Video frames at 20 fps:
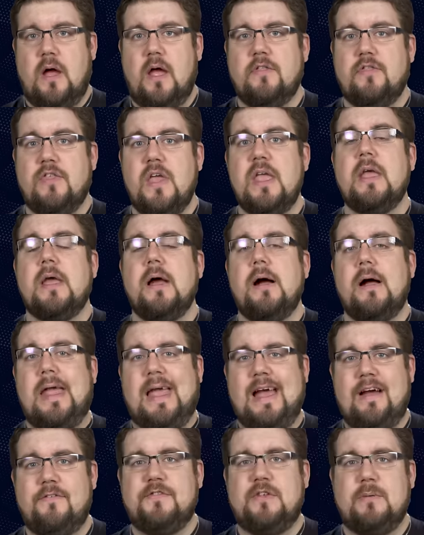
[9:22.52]
I think I
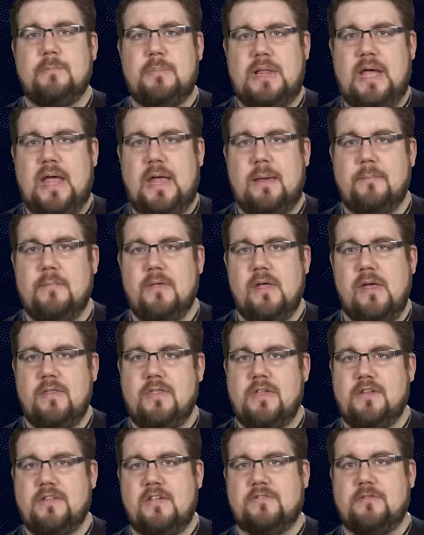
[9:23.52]
have to blame
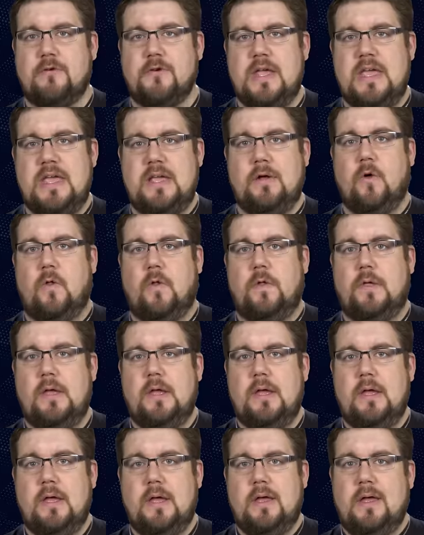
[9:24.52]
the Desert Eagle.
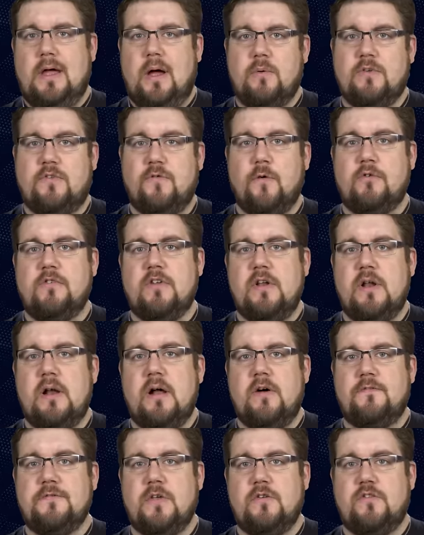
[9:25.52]
I was fortunate
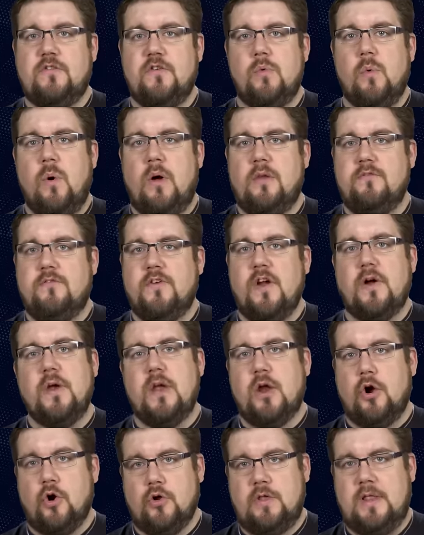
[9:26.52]
enough to shoot one
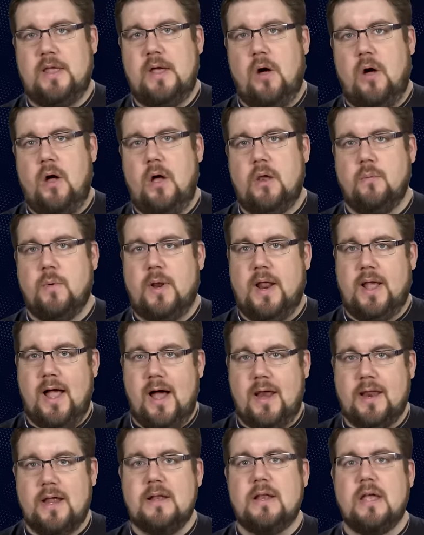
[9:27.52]
very early on when I
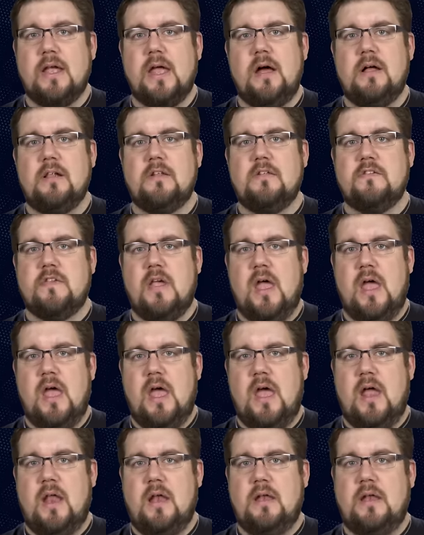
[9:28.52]
got into guns,
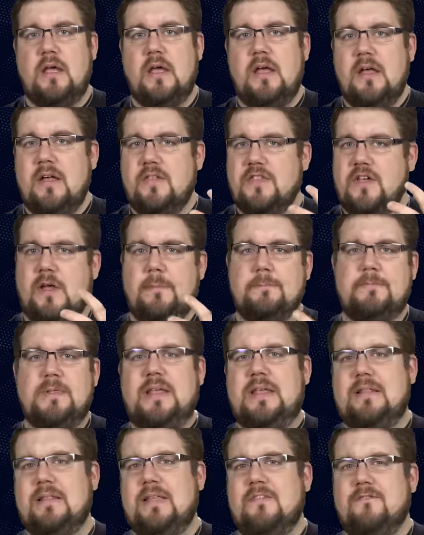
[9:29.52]
and the
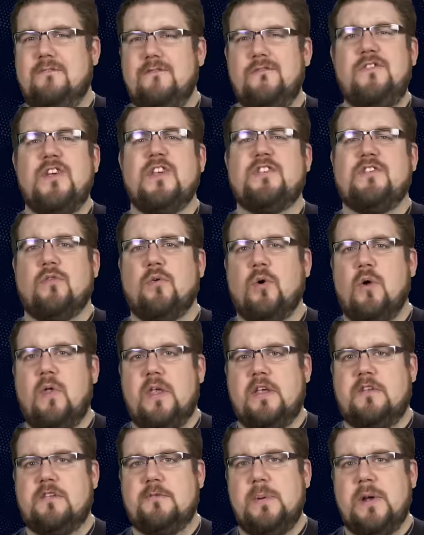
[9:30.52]
completely
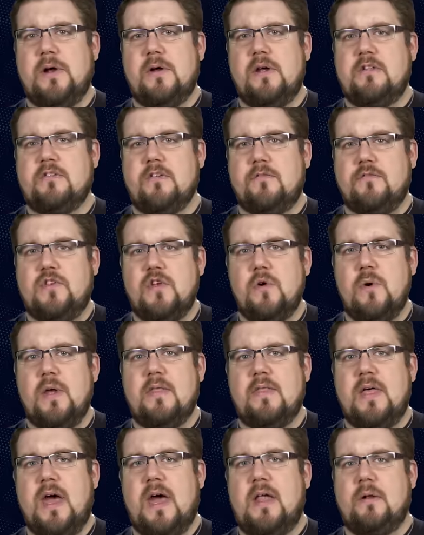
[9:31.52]
visceral experience of
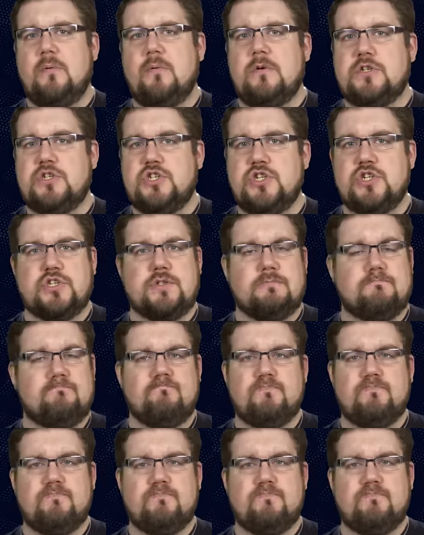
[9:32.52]
doing that was just